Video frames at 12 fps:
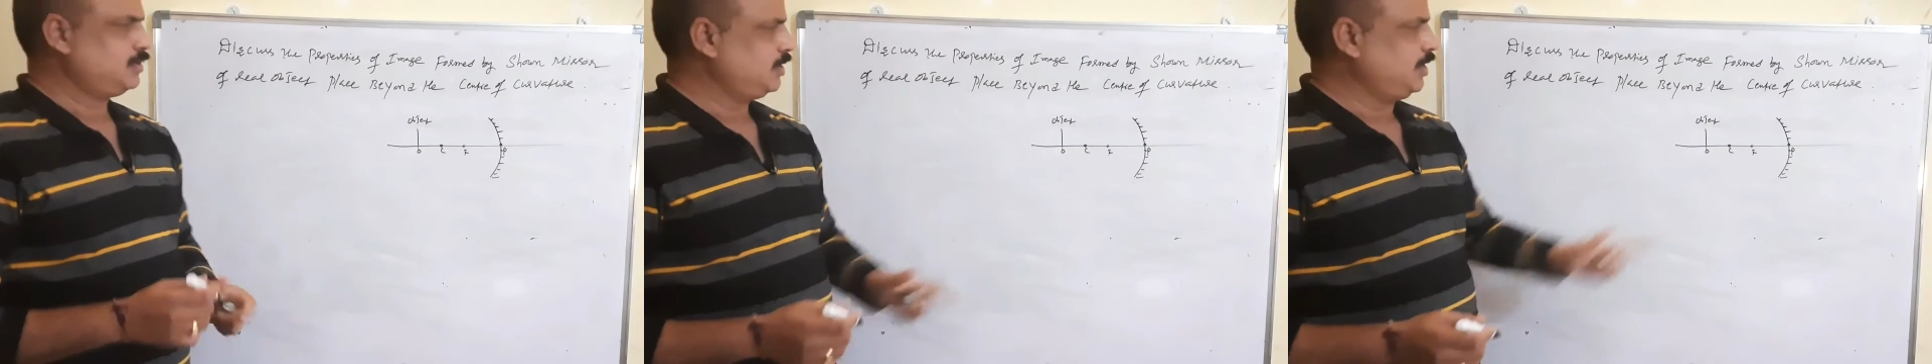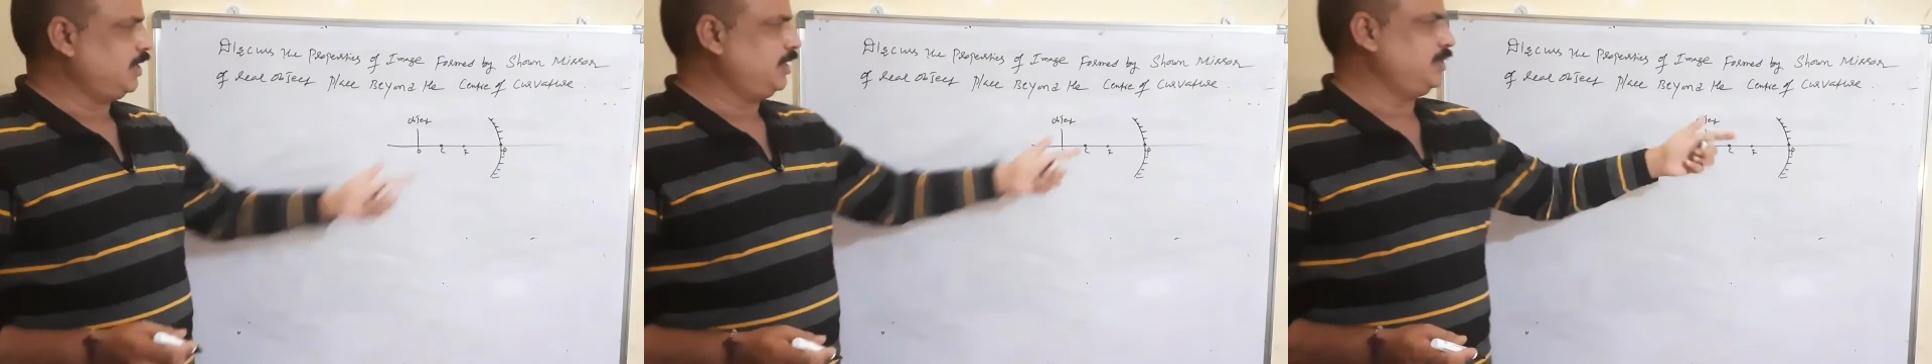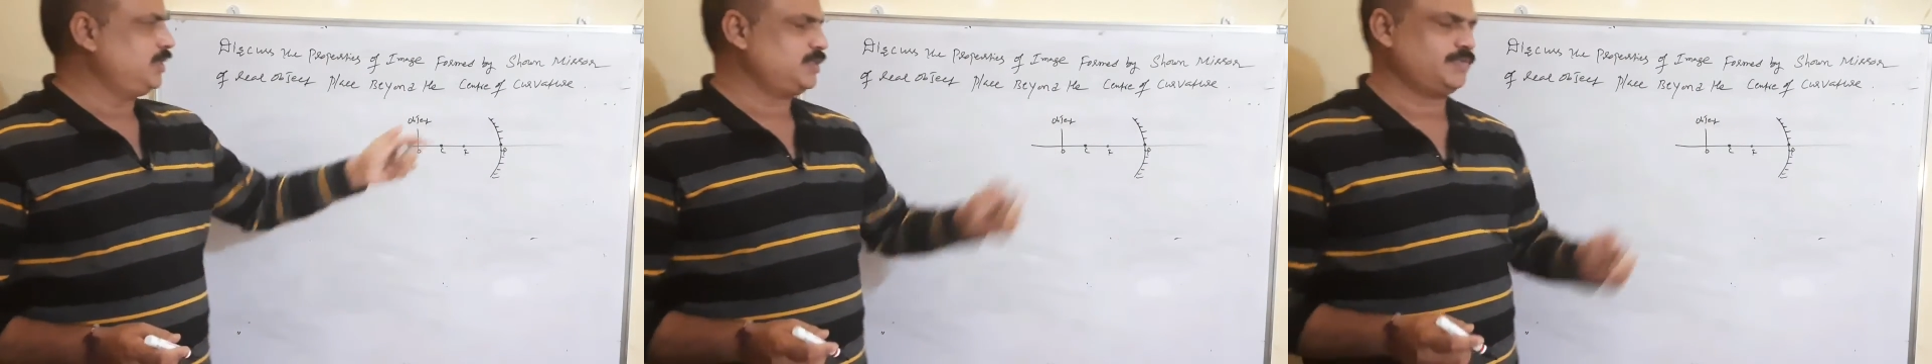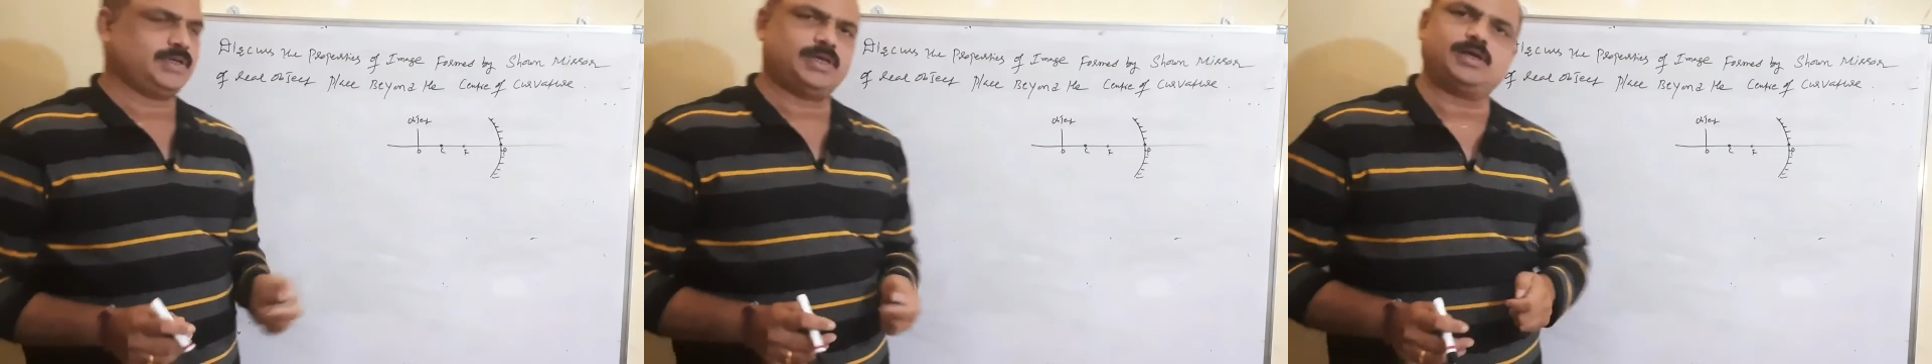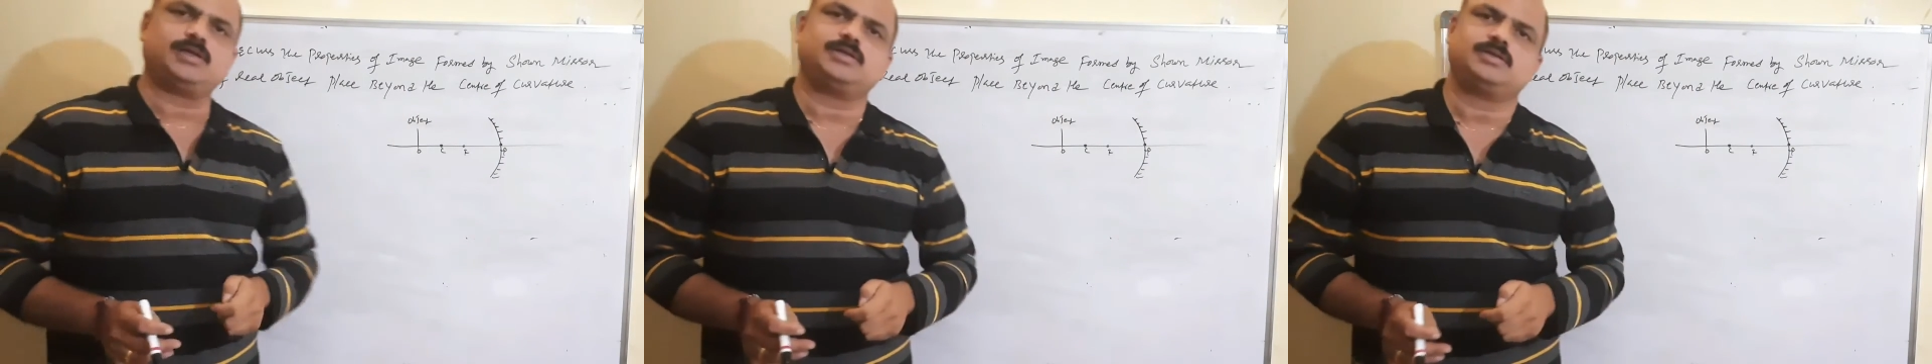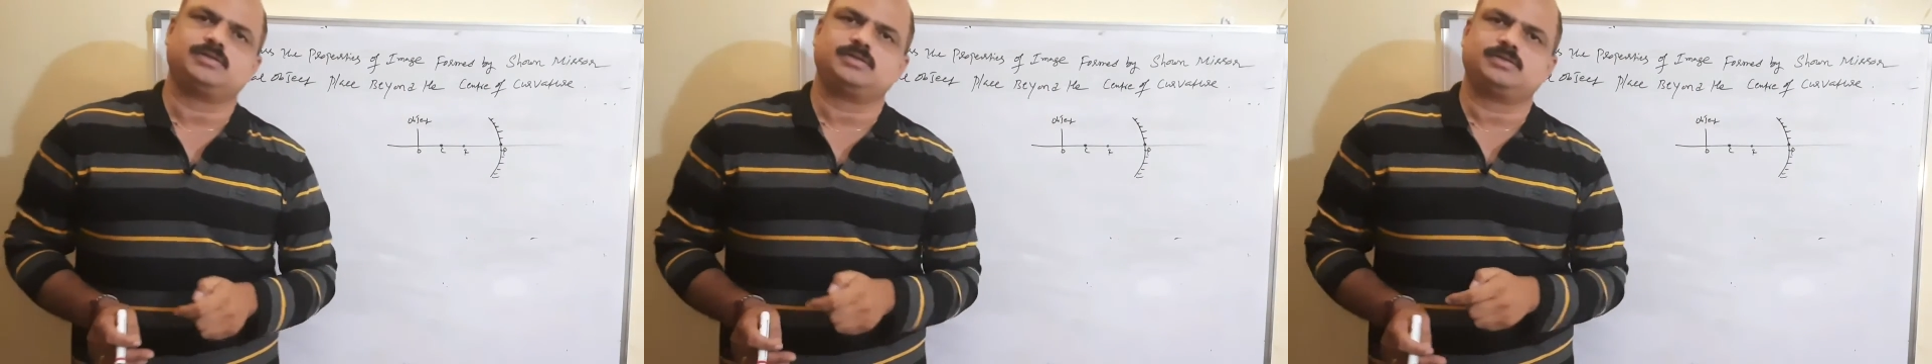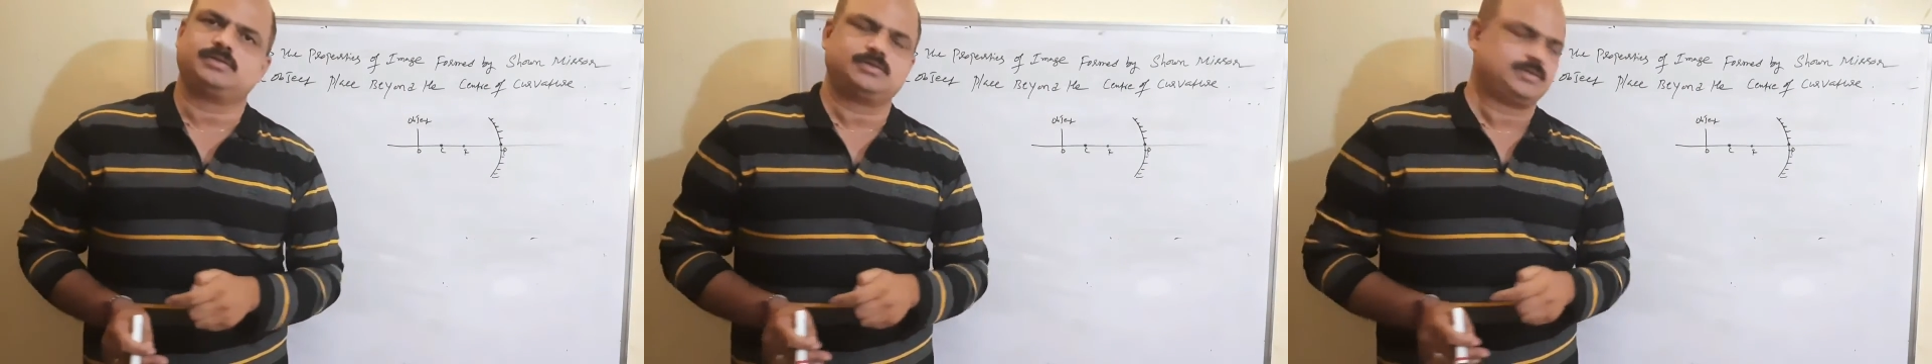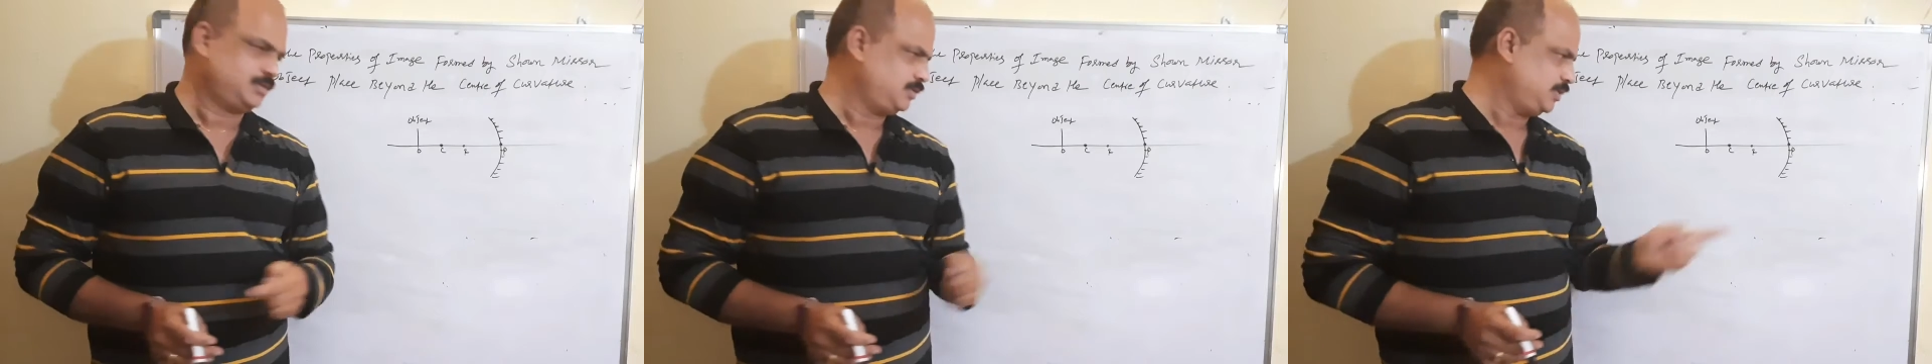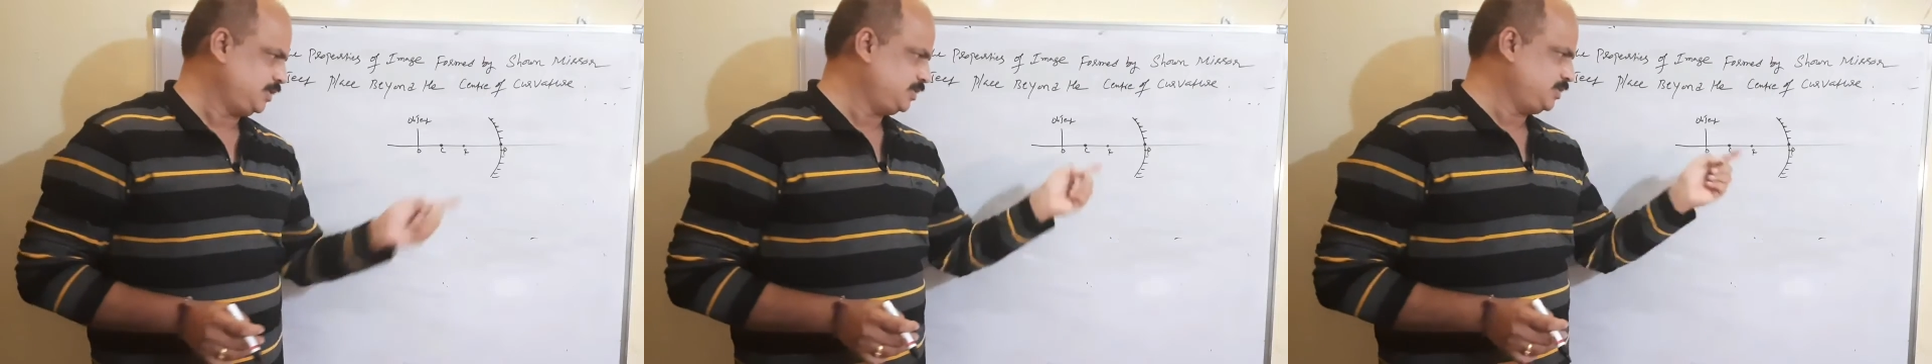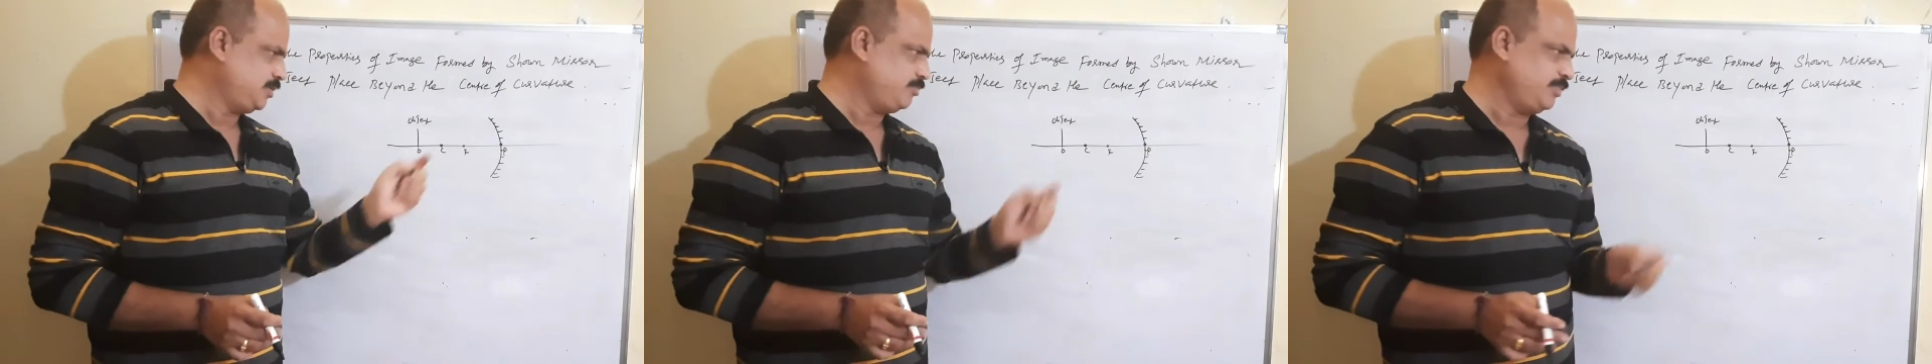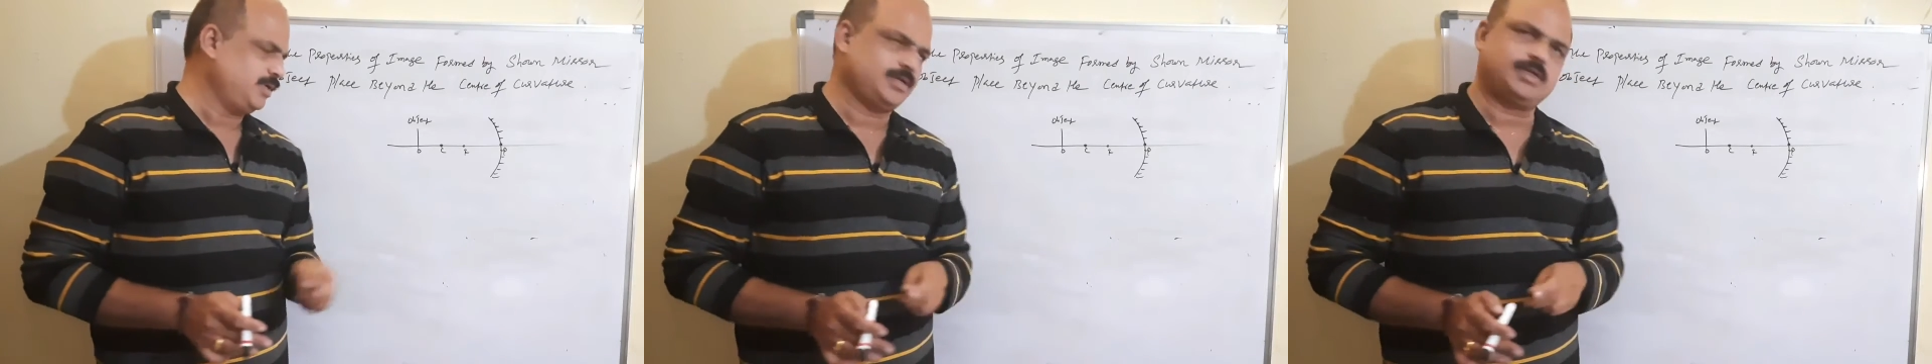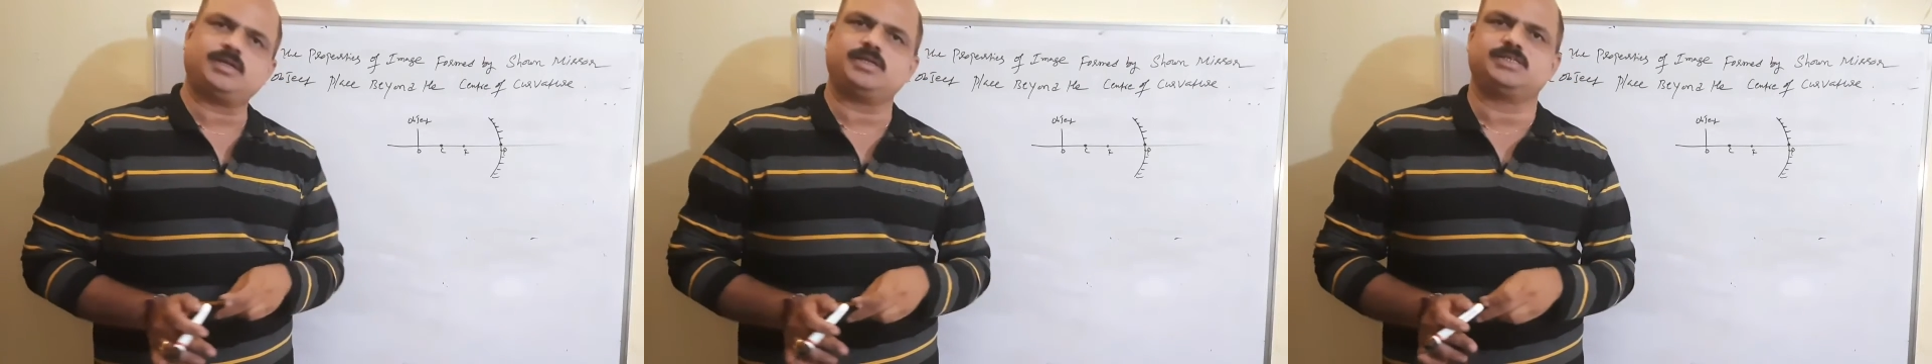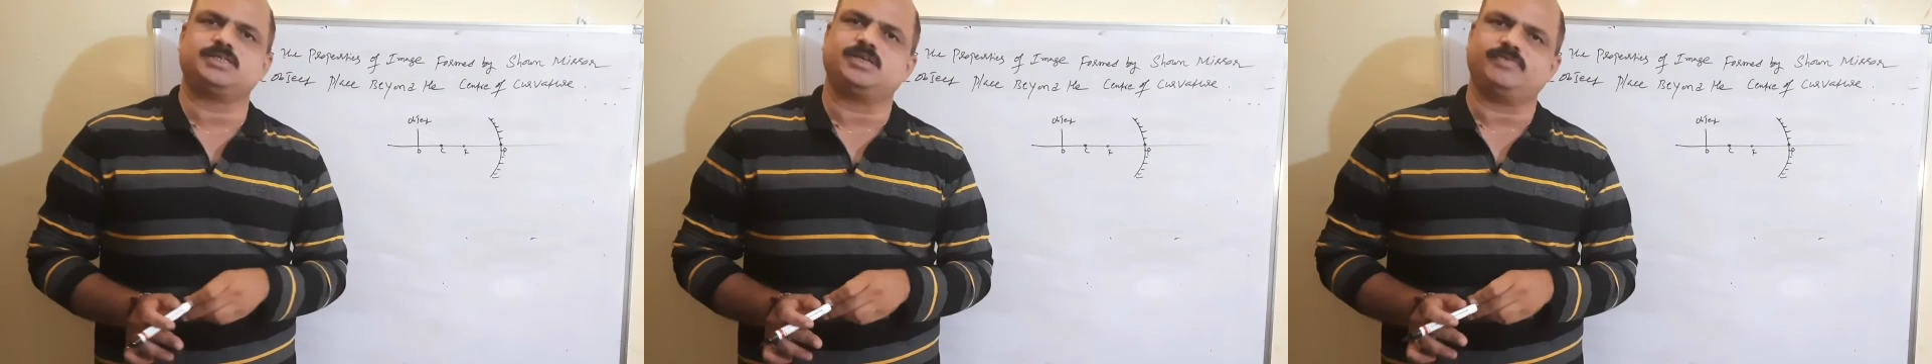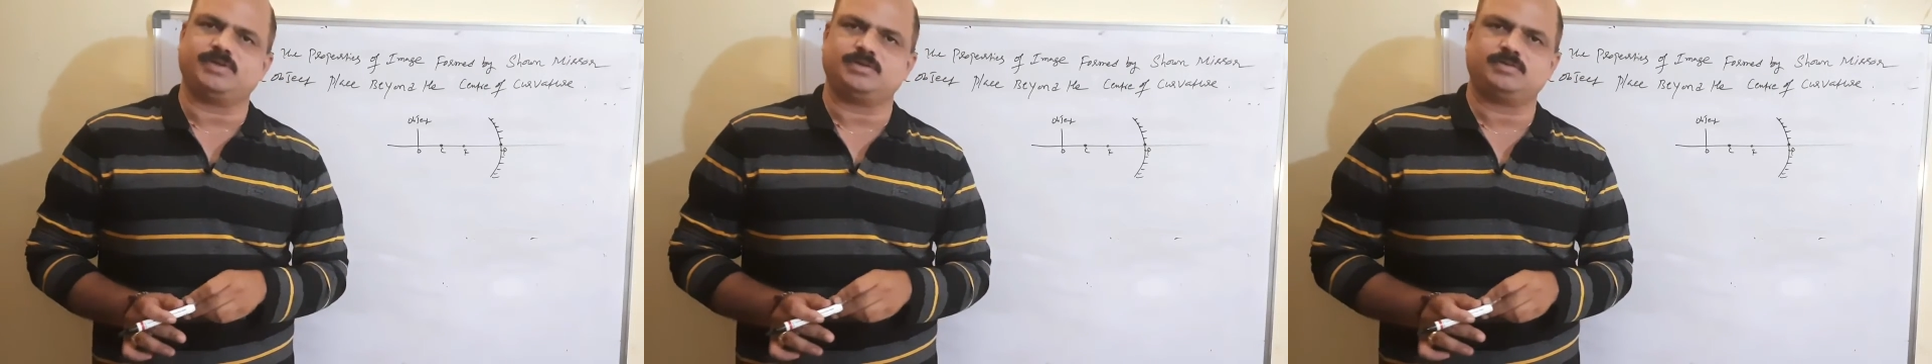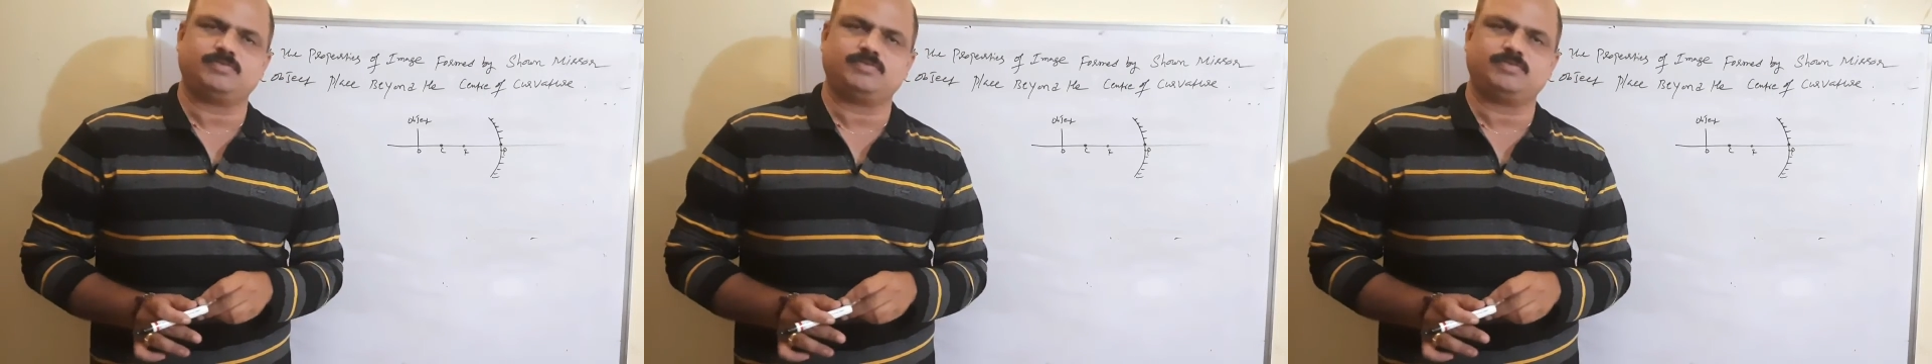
Here in this figure, there is a mirror is given.